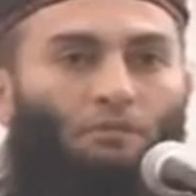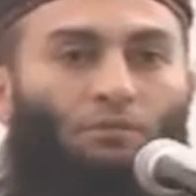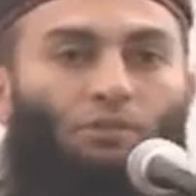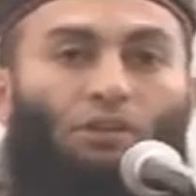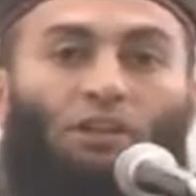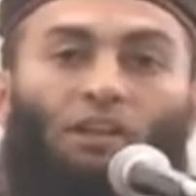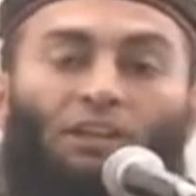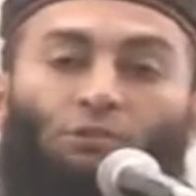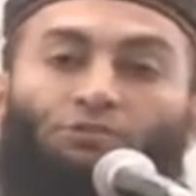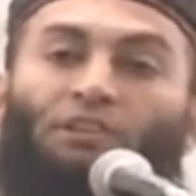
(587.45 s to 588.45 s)
When your
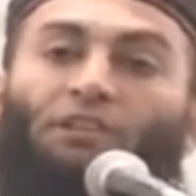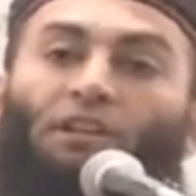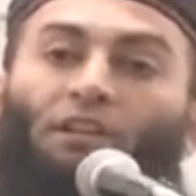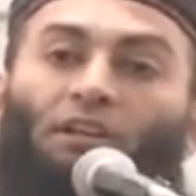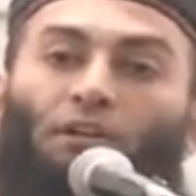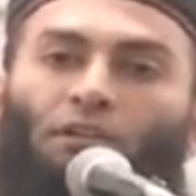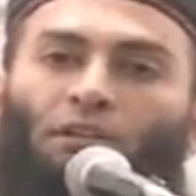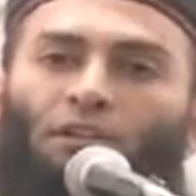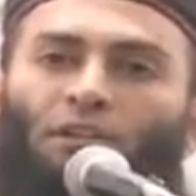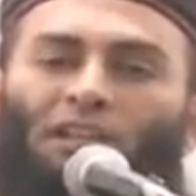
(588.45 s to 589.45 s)
heart is with Allah.
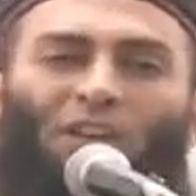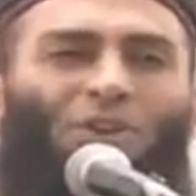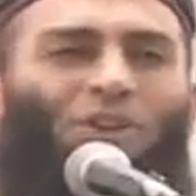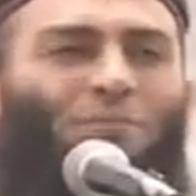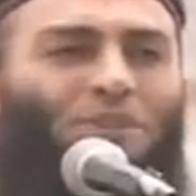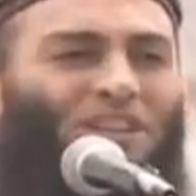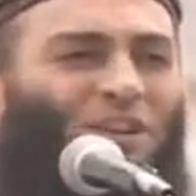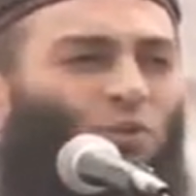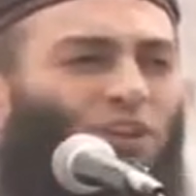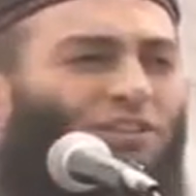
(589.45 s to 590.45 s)
And who can be
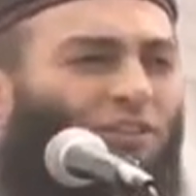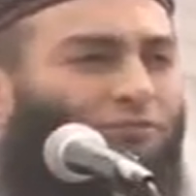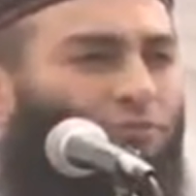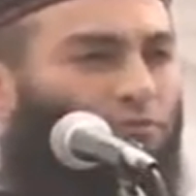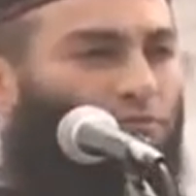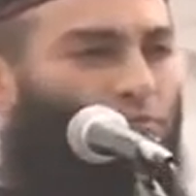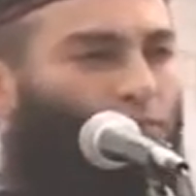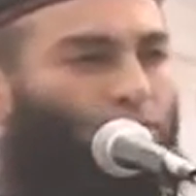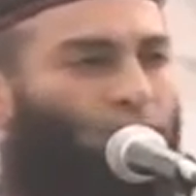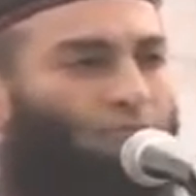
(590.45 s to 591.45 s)
a greater fool
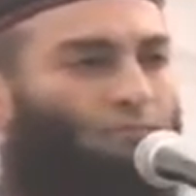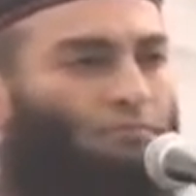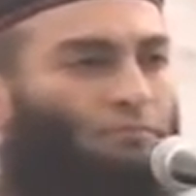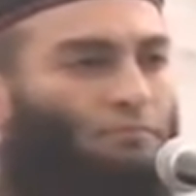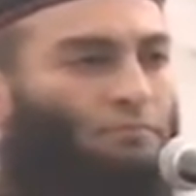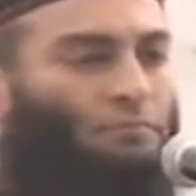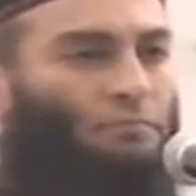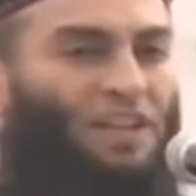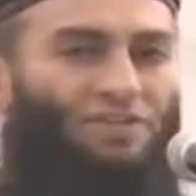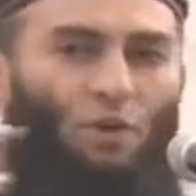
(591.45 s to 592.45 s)

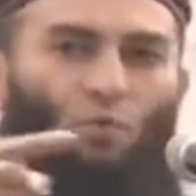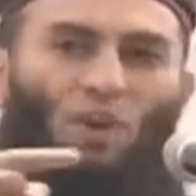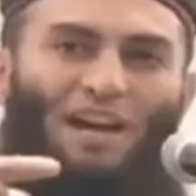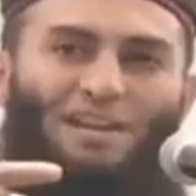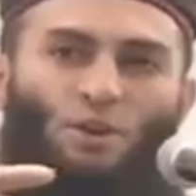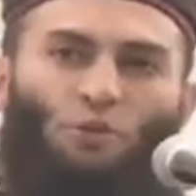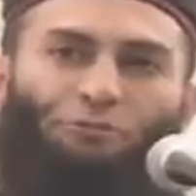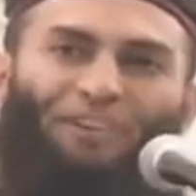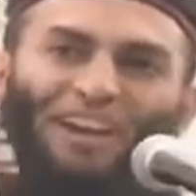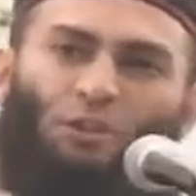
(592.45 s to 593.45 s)
than the one
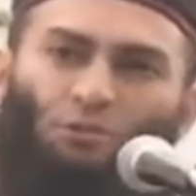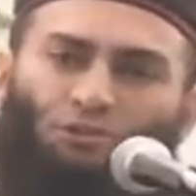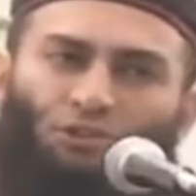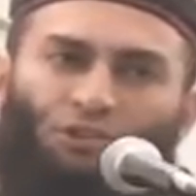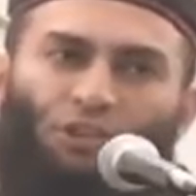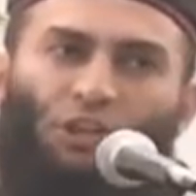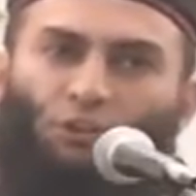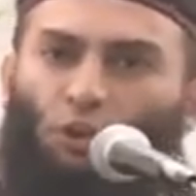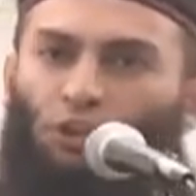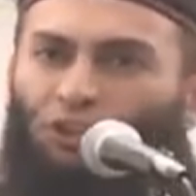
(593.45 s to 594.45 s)
who fails
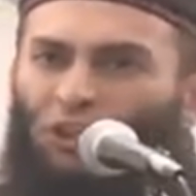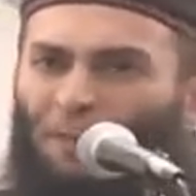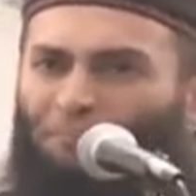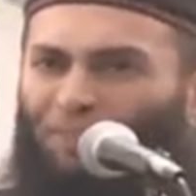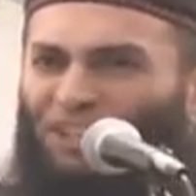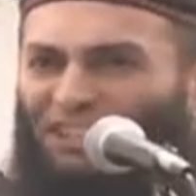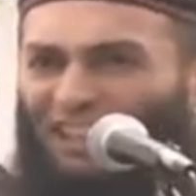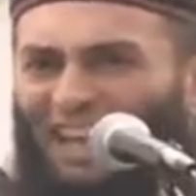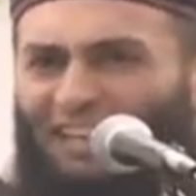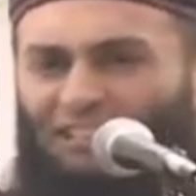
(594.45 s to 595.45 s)
to adopt
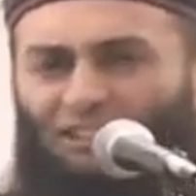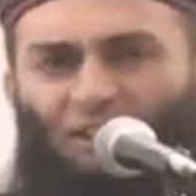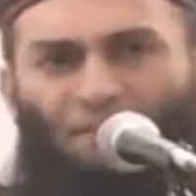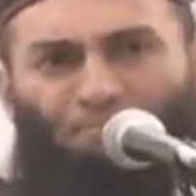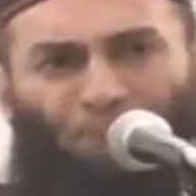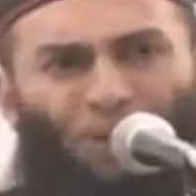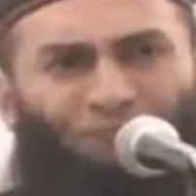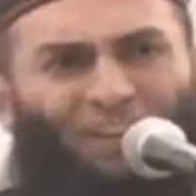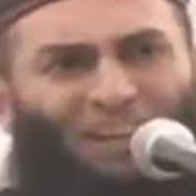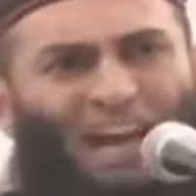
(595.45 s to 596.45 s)
this excellent,
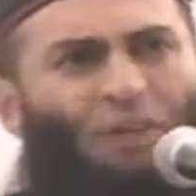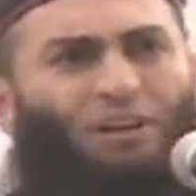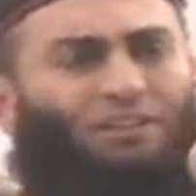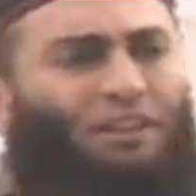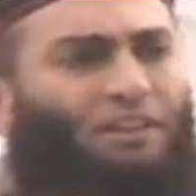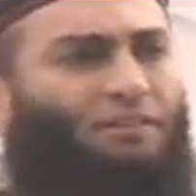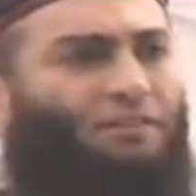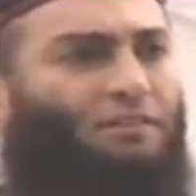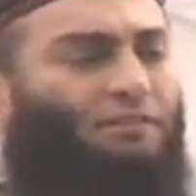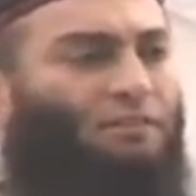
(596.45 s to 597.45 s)
perfect character?
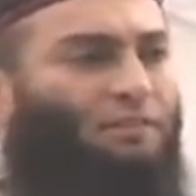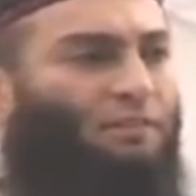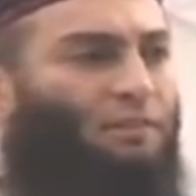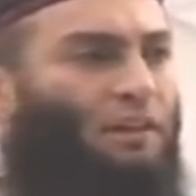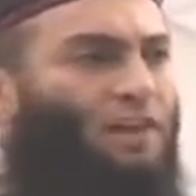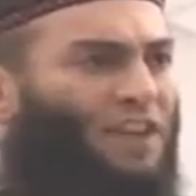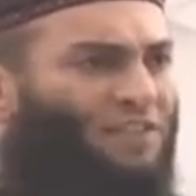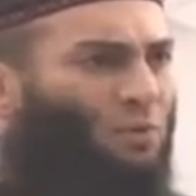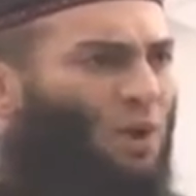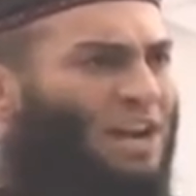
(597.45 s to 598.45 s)

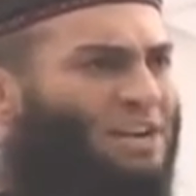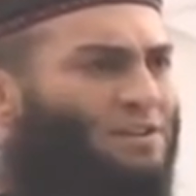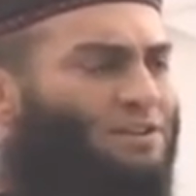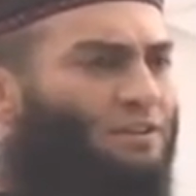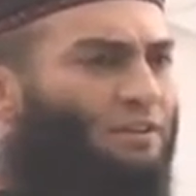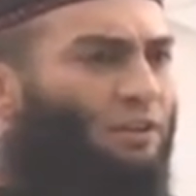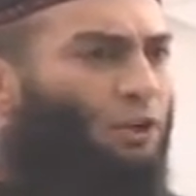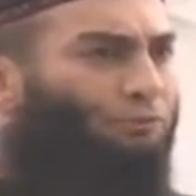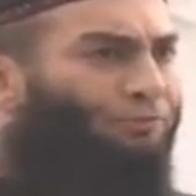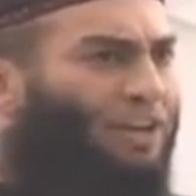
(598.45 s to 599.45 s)
Than the one
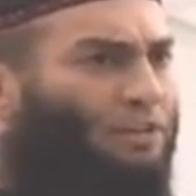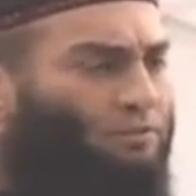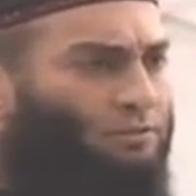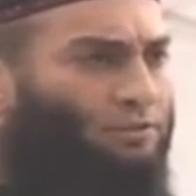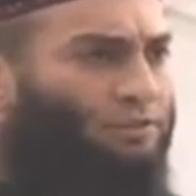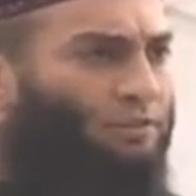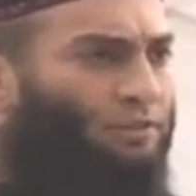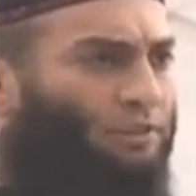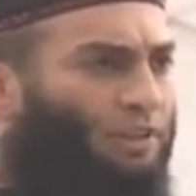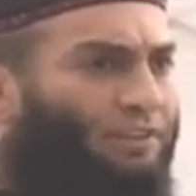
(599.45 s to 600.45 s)
who fails
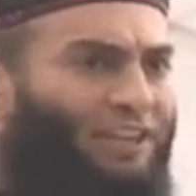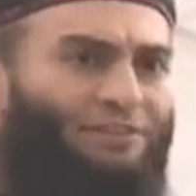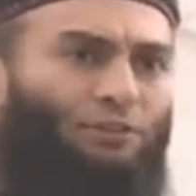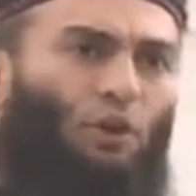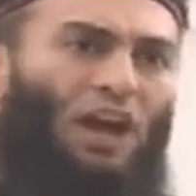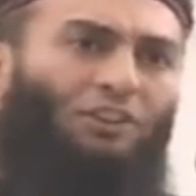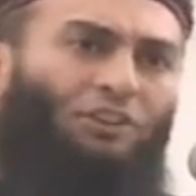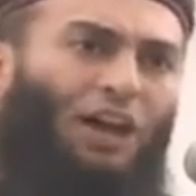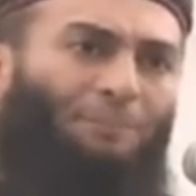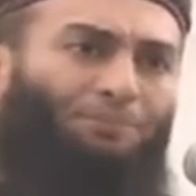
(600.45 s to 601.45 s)
than to
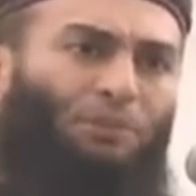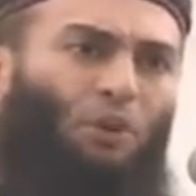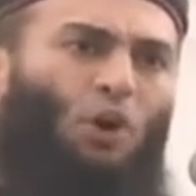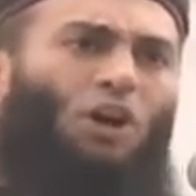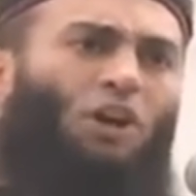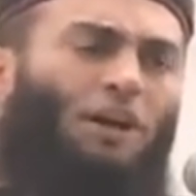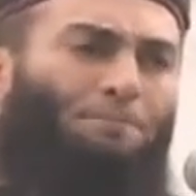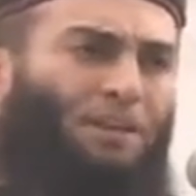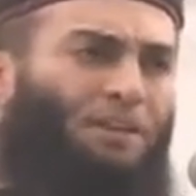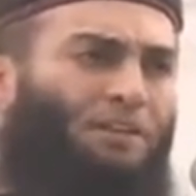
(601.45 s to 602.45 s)
adopt or copy